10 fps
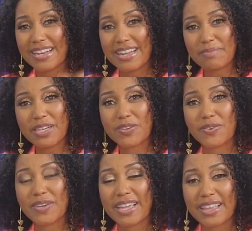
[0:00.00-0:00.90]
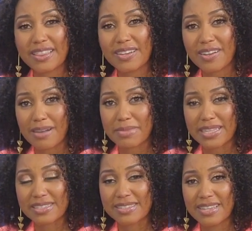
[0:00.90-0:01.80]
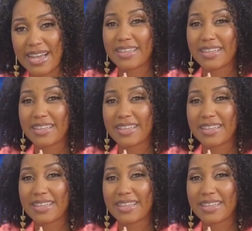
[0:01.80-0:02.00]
Let me know in the comments.